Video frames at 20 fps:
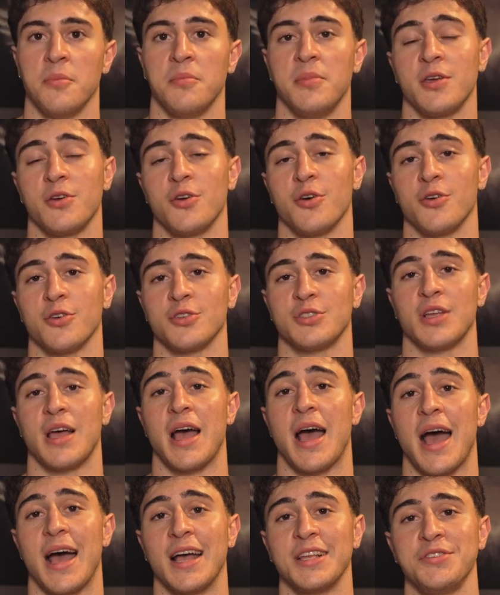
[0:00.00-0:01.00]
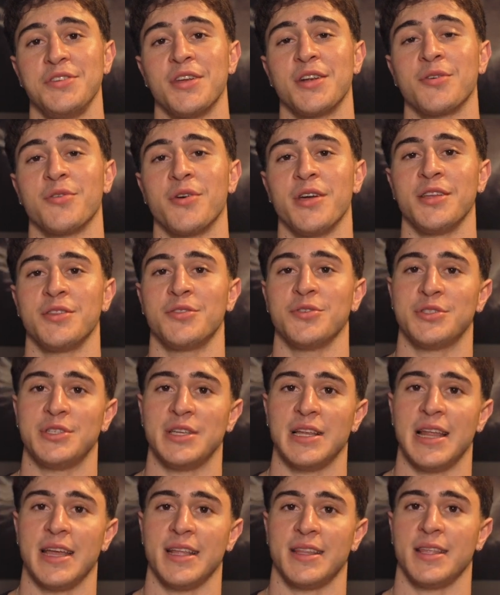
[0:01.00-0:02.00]
because as you are going to
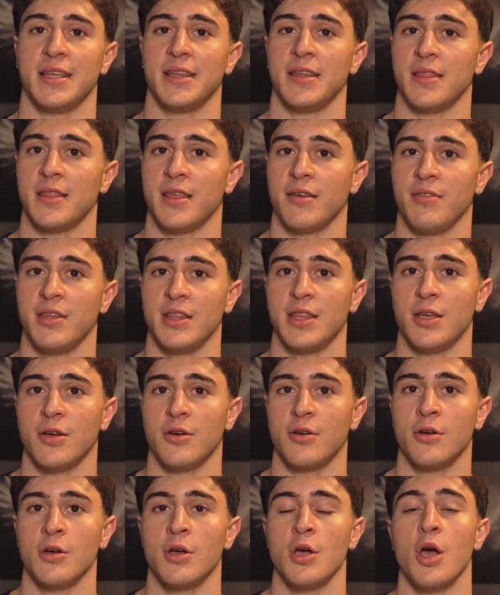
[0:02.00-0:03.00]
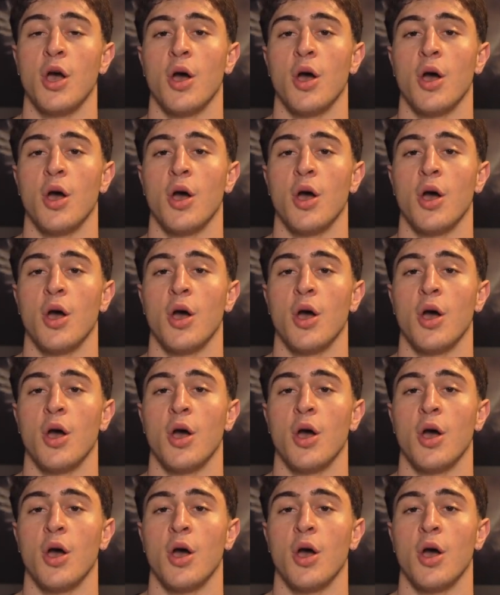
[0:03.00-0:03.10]
see later in the video,